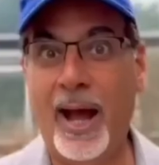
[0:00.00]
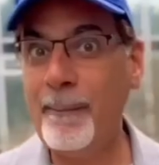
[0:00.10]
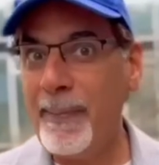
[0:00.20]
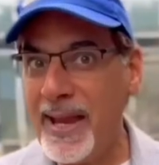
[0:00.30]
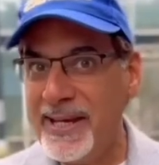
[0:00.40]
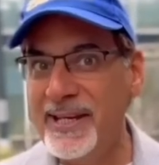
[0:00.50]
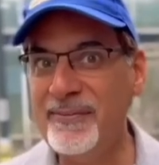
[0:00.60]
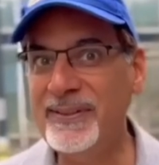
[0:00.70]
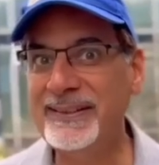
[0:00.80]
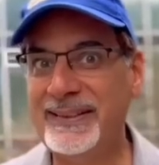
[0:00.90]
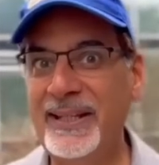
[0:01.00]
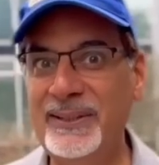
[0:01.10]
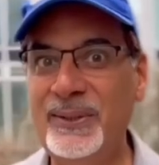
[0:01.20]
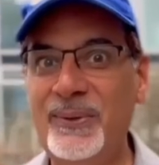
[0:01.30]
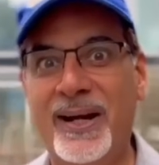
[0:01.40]
may even
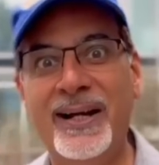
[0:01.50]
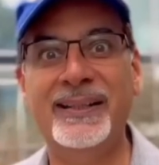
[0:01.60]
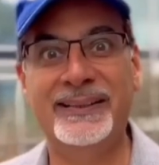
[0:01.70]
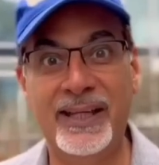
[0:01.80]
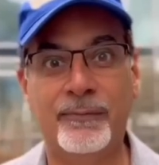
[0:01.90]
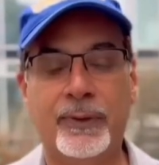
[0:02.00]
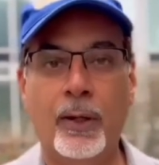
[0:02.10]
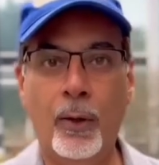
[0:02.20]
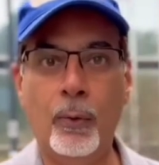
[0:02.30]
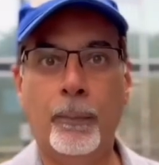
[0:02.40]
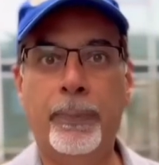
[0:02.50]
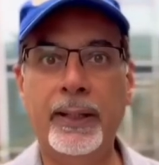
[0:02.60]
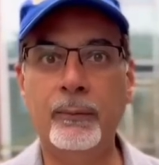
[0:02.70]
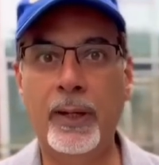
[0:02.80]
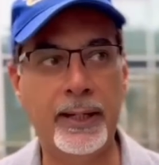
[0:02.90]
send you a gift. Oh, by
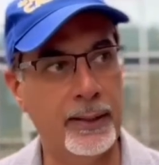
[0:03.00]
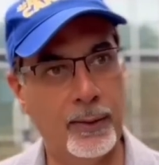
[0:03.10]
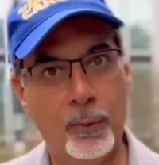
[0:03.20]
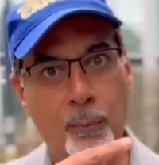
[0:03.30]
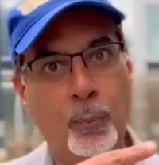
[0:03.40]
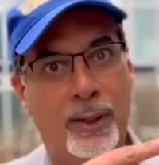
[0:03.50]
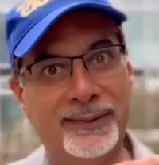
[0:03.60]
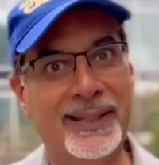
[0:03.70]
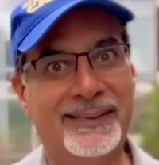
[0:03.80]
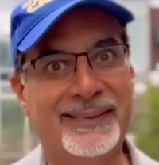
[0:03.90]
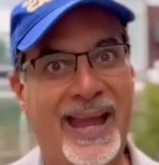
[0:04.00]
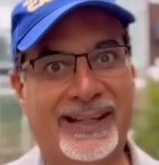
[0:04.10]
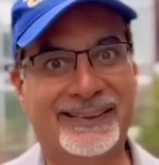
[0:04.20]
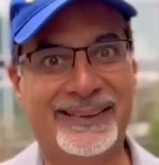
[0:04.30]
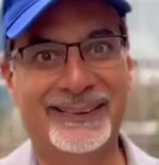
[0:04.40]
the way, watch this next.